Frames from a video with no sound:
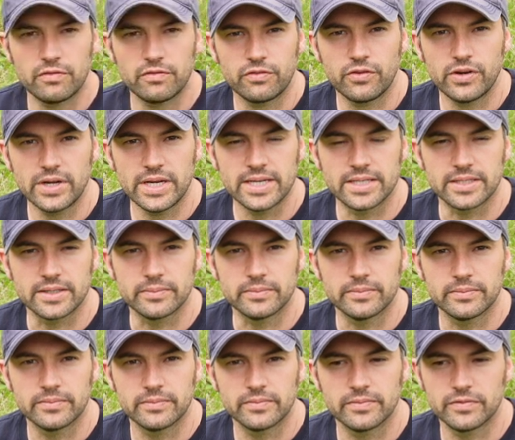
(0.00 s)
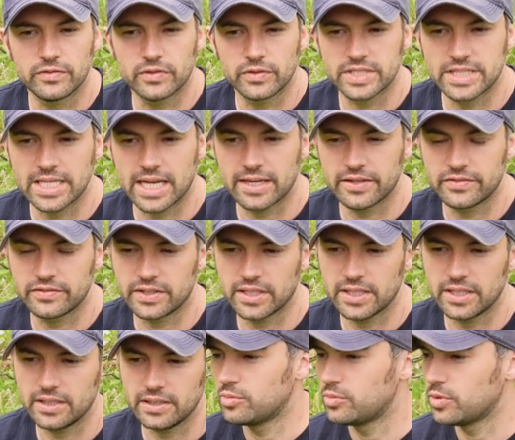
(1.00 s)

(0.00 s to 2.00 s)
freedom for safety.